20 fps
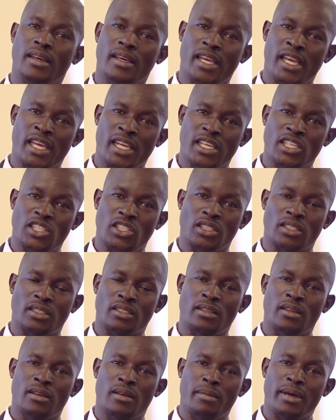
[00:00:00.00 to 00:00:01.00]
energies.
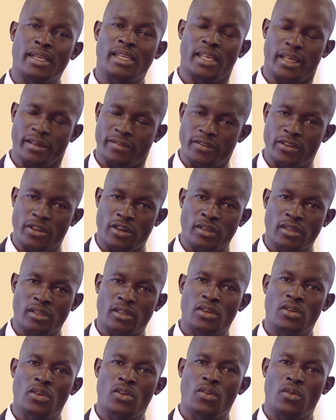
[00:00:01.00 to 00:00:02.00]
But if not,
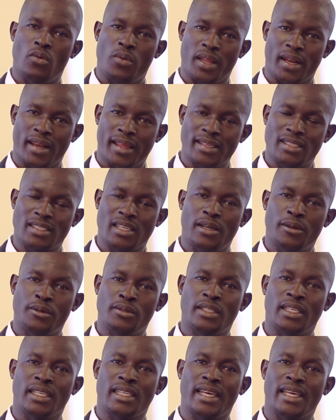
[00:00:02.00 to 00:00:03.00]
we risk
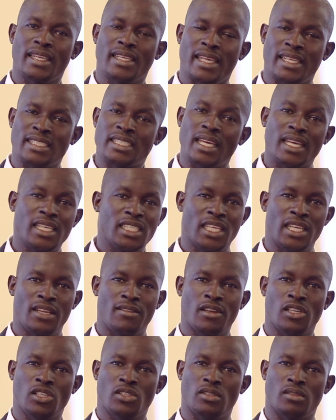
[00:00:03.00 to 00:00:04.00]
losing that entire
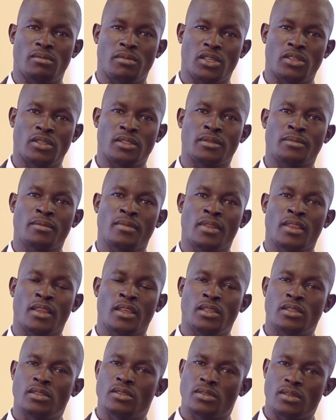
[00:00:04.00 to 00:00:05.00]
generation because
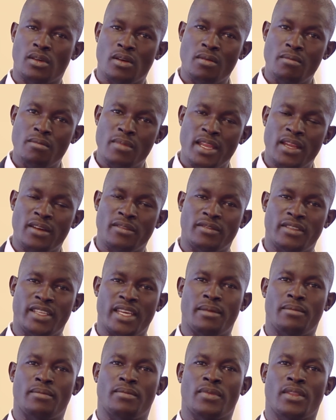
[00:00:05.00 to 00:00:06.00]
so many of
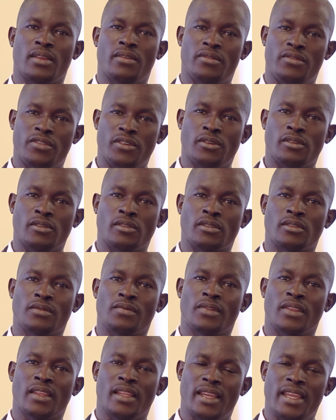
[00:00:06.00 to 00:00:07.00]
them feels
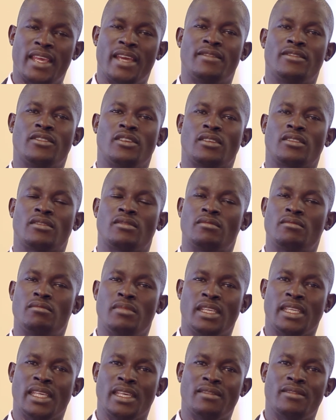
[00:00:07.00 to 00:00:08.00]
they have not
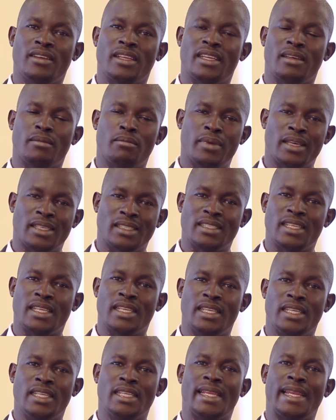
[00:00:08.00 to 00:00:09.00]
been given the best they
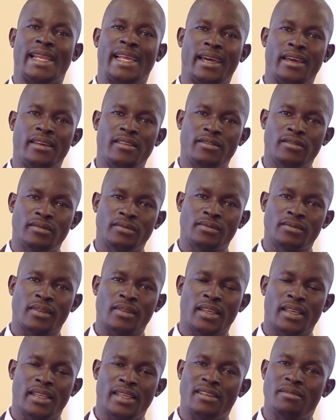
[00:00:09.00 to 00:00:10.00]
need in life.
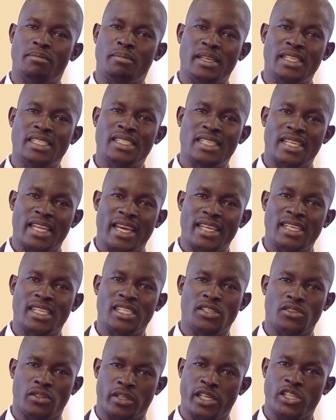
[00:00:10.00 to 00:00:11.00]
They've been denied
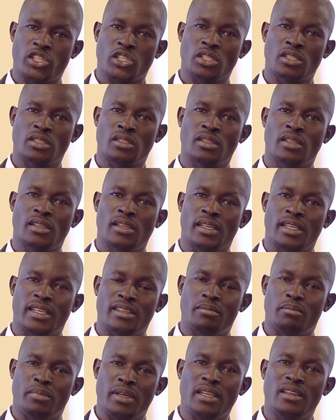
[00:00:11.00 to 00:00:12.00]
education.
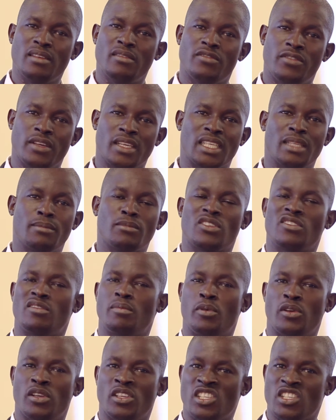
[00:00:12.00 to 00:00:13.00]
They've been victims of
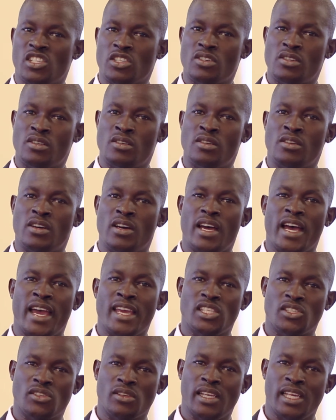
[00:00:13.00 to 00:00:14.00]
political
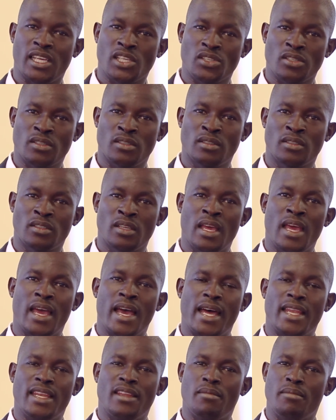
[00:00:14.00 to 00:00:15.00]
isolation,
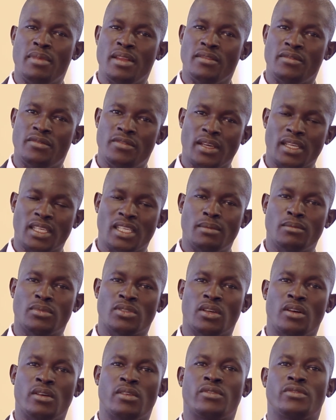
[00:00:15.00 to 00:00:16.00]
and they've been victims
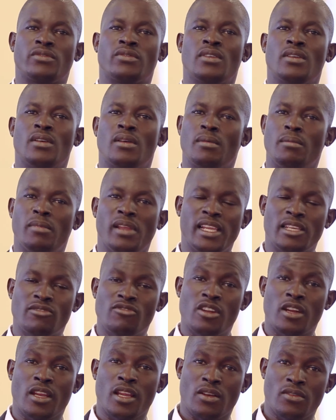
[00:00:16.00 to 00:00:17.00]
of
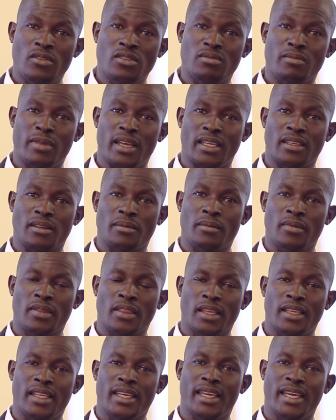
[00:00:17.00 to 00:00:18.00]
military recruitment.
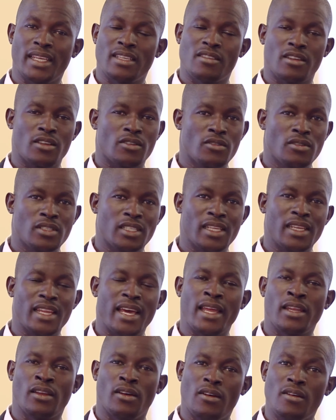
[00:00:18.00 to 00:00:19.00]
They get recruited,
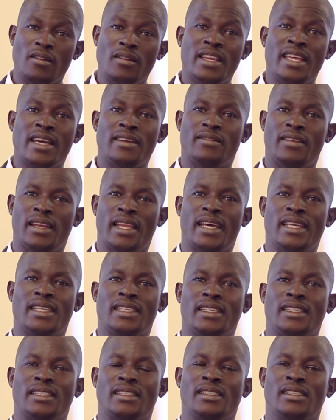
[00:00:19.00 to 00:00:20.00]
and all they have learned
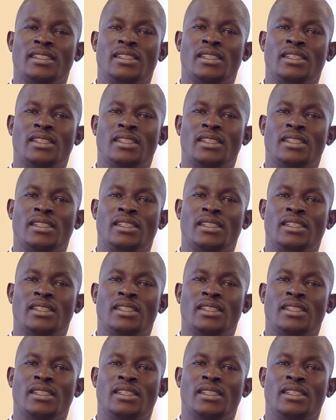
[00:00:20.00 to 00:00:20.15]
is